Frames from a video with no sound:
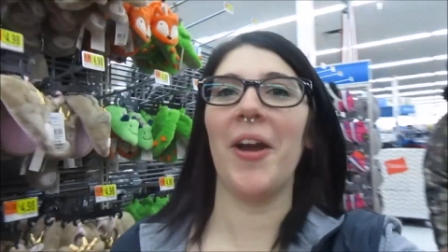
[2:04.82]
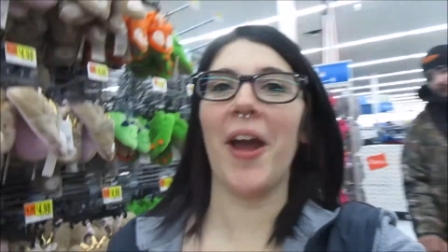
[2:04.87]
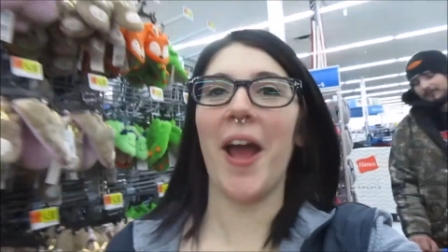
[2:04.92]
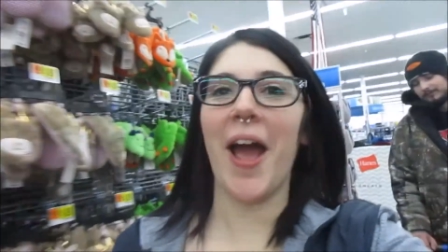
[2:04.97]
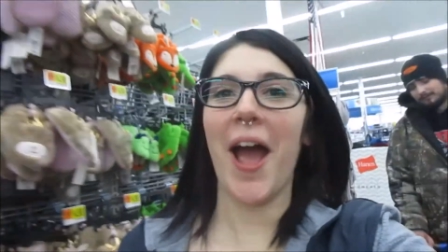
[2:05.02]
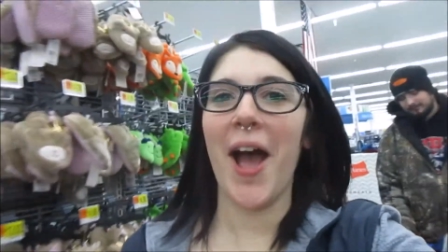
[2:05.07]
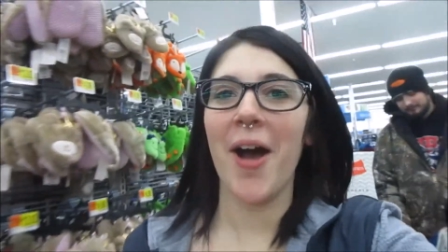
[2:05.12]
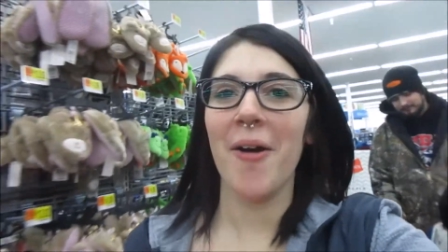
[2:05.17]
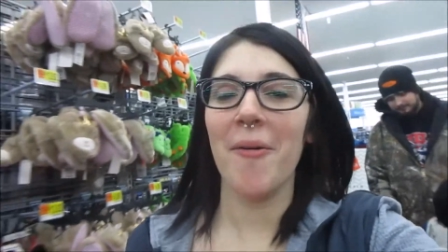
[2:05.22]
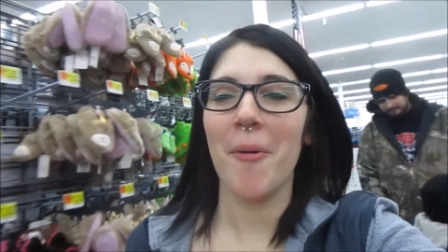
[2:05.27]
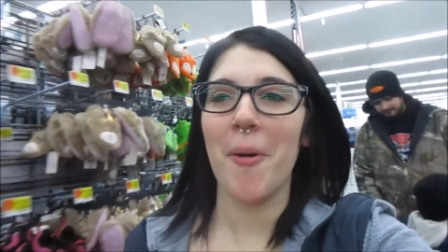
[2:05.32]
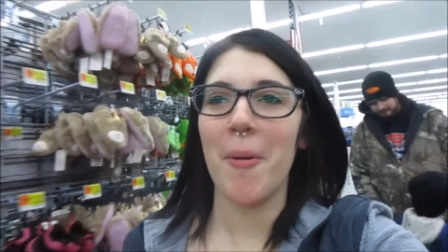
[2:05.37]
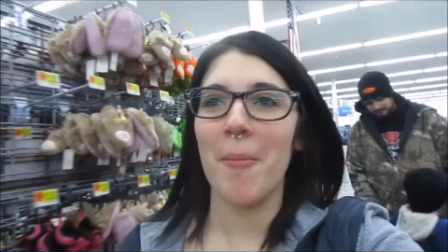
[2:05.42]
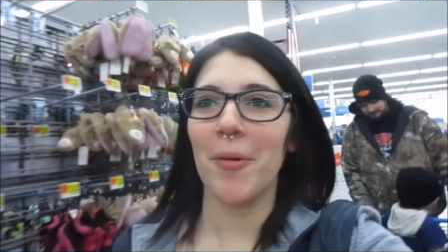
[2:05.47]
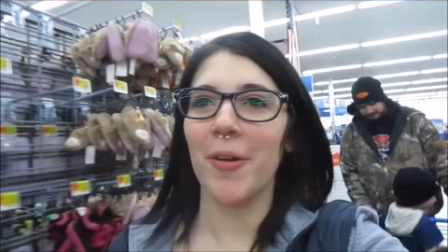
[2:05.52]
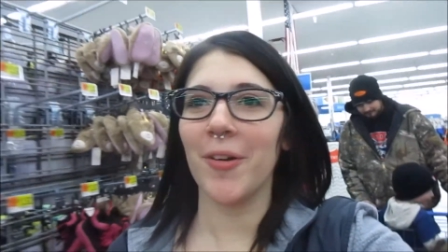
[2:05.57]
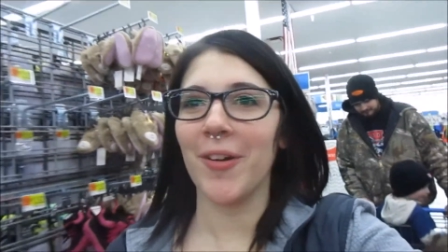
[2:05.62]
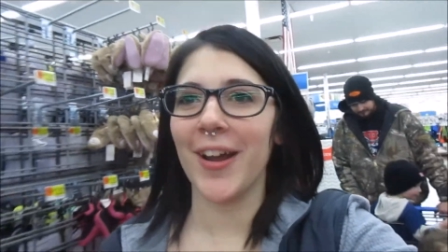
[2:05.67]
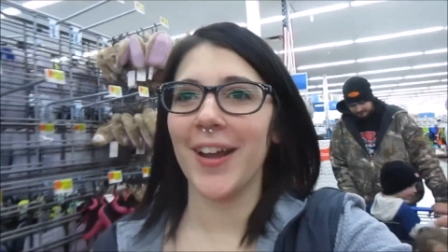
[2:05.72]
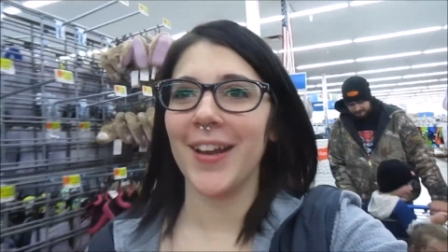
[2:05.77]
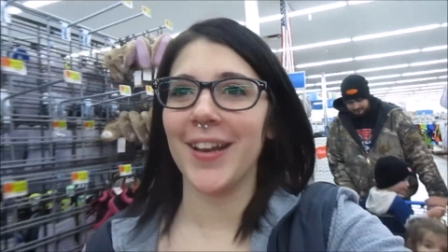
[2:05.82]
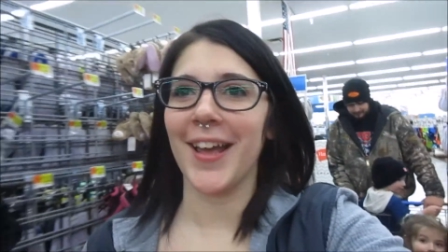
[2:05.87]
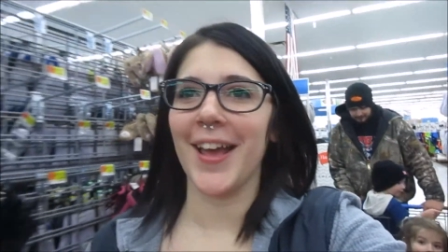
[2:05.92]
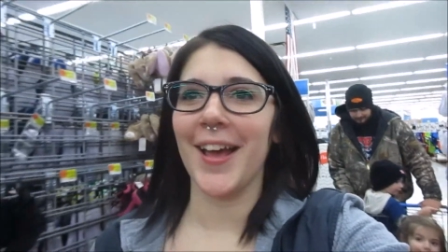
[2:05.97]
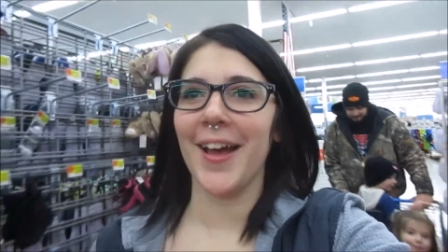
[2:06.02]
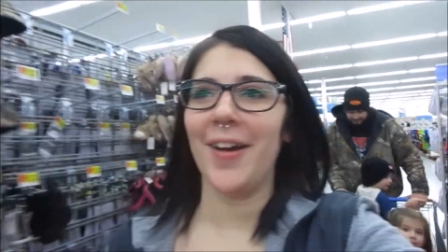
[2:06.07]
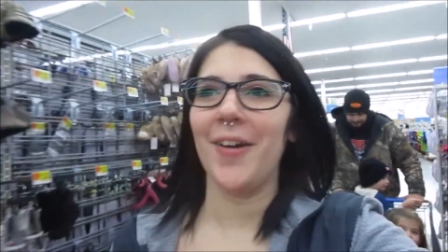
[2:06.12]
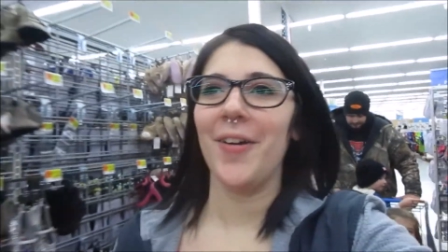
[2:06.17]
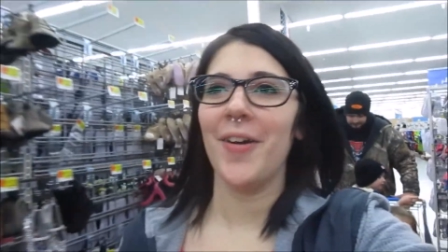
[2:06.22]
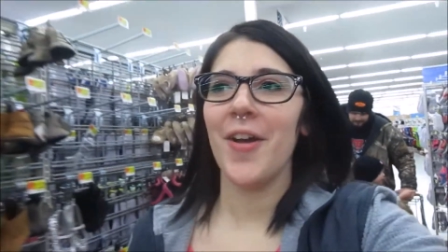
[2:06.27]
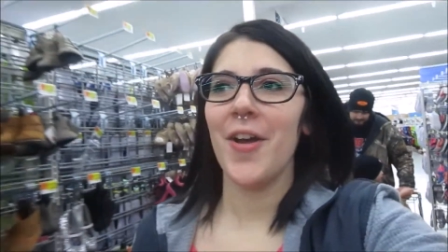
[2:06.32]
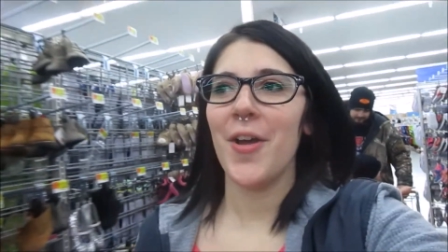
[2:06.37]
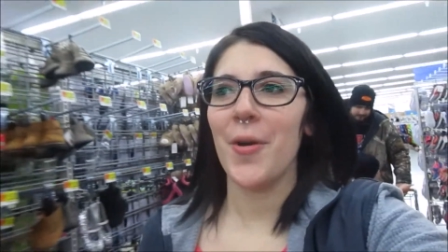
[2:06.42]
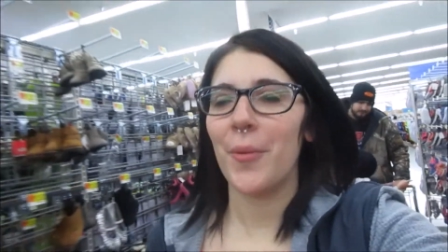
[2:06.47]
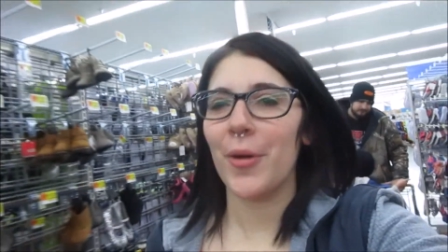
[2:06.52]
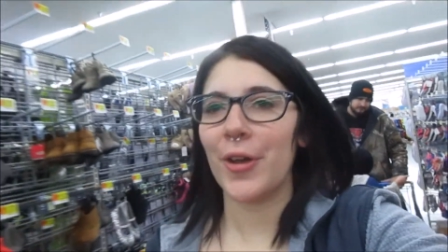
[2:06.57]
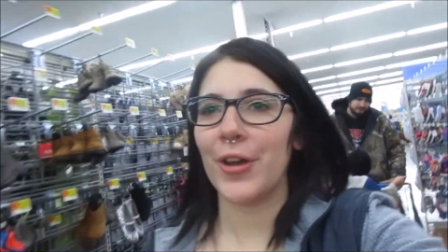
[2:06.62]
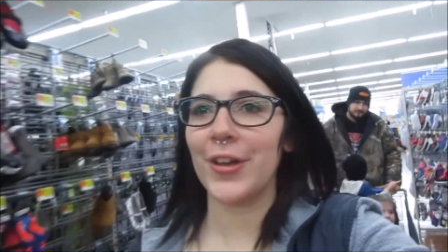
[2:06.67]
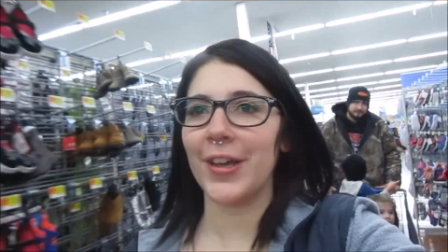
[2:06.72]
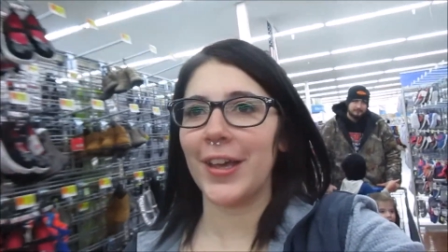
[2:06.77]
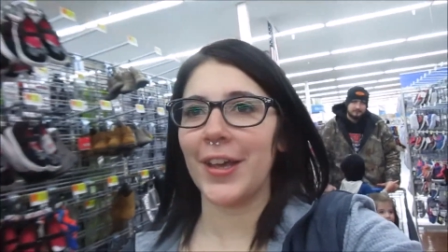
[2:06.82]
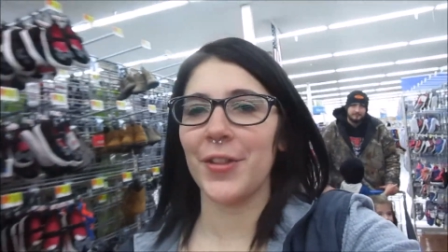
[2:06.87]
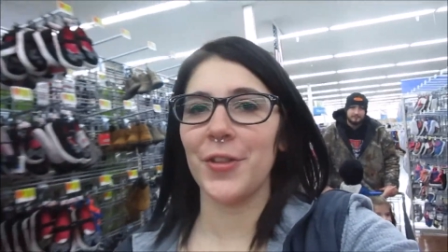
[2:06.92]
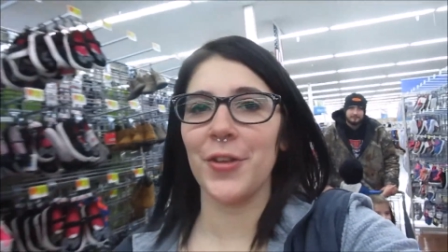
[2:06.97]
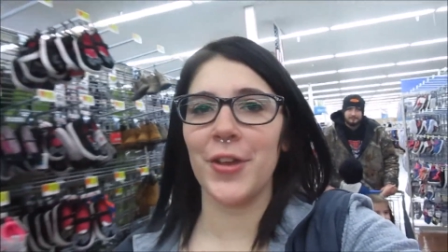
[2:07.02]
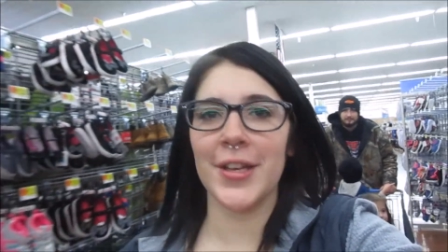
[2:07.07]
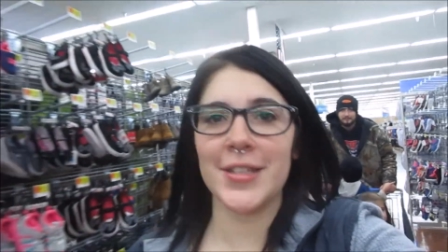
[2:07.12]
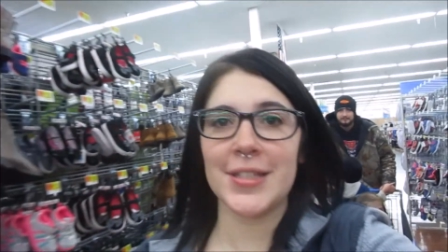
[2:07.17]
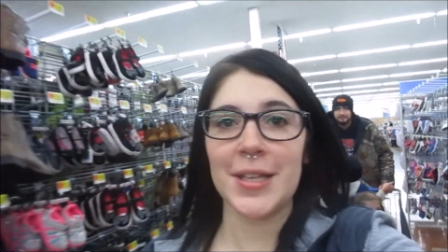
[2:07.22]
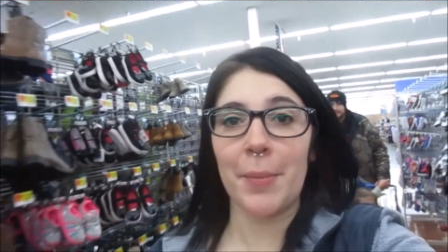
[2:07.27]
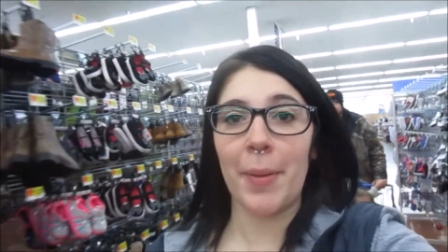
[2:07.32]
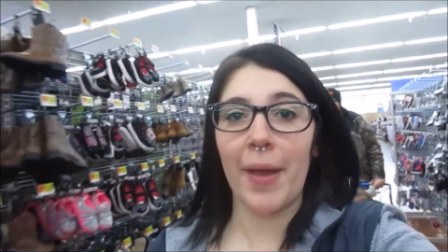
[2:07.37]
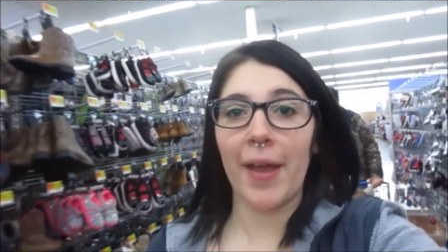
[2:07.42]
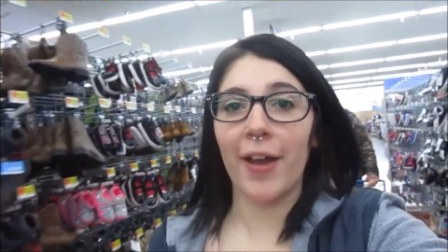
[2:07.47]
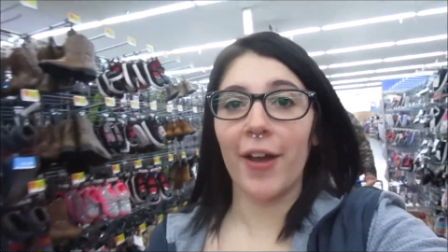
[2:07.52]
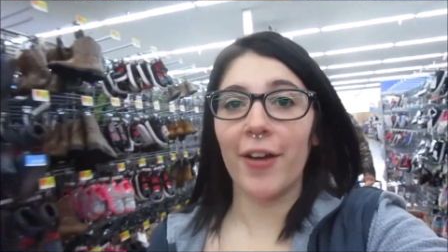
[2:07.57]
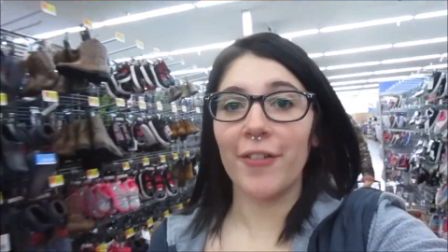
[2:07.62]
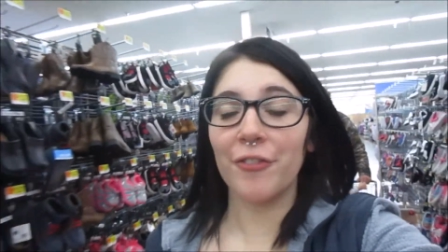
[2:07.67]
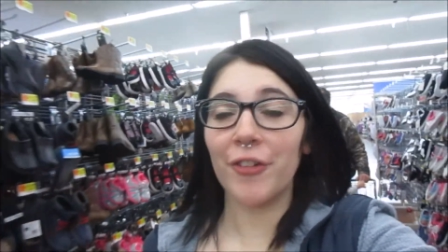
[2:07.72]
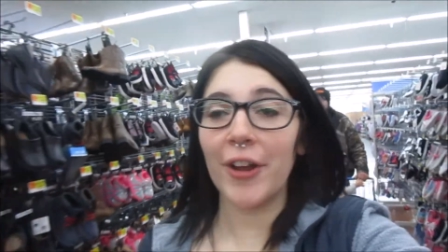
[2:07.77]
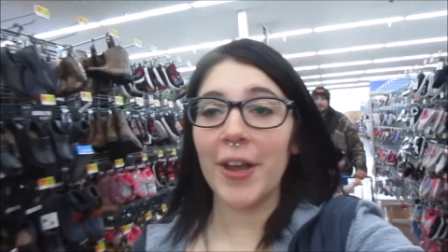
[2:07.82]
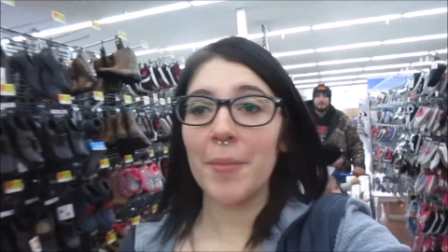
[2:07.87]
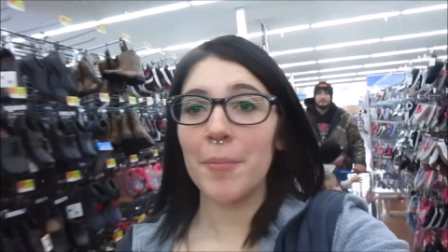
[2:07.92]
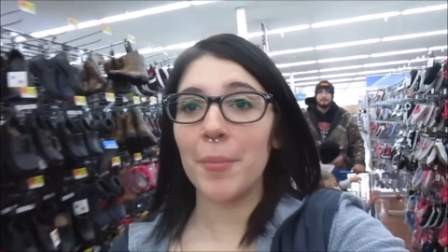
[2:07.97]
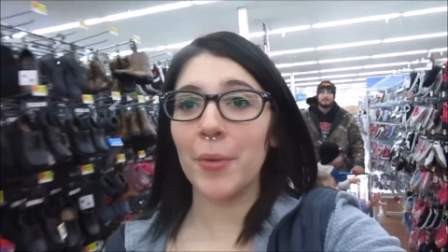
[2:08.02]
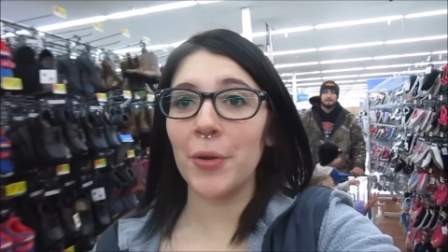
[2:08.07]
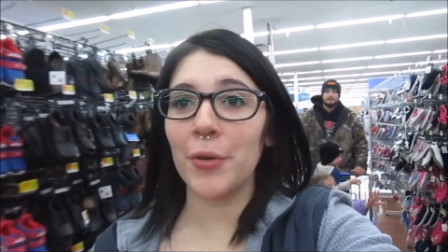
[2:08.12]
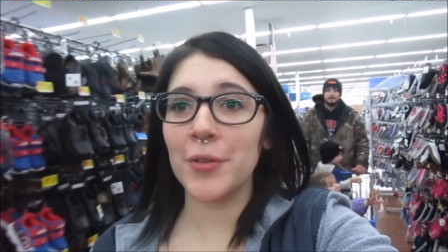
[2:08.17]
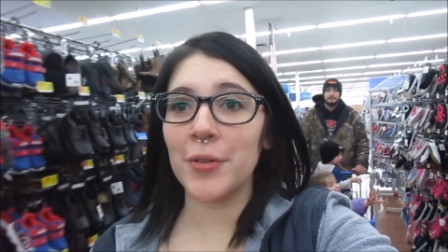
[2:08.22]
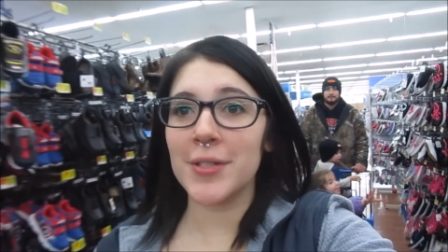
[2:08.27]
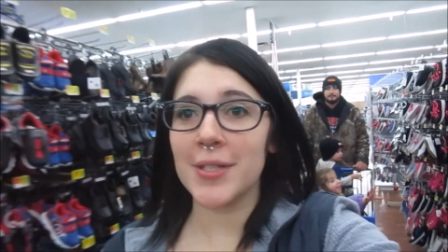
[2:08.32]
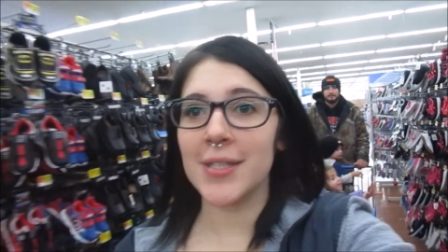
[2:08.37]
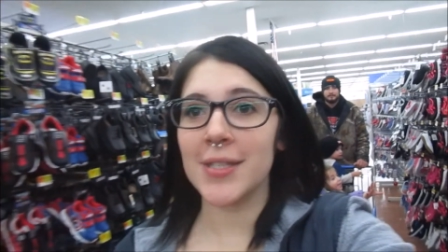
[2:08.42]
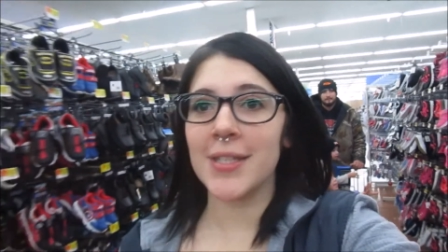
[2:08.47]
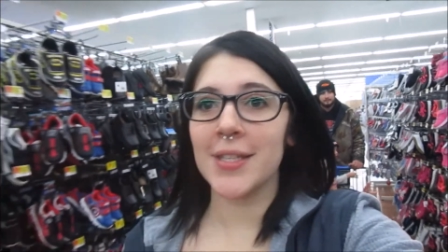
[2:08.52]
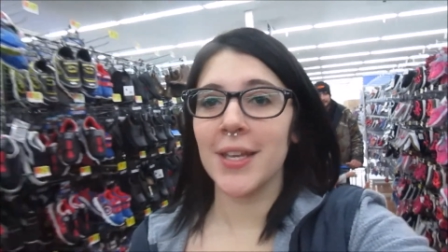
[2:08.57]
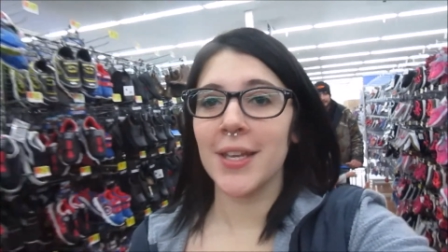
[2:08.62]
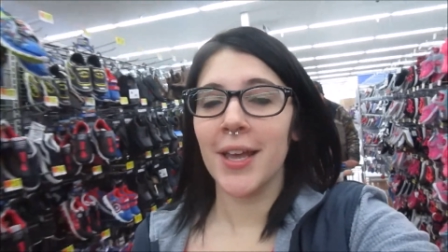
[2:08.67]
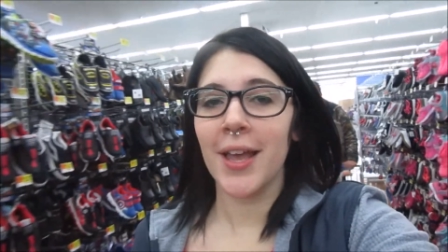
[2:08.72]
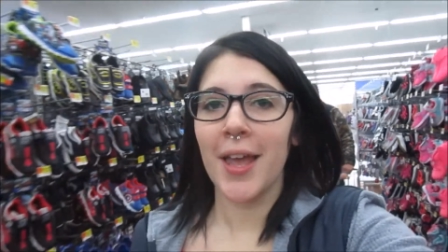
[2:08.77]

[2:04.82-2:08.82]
are at Walmart right now. We're gonna get Lucas a pair of rain boots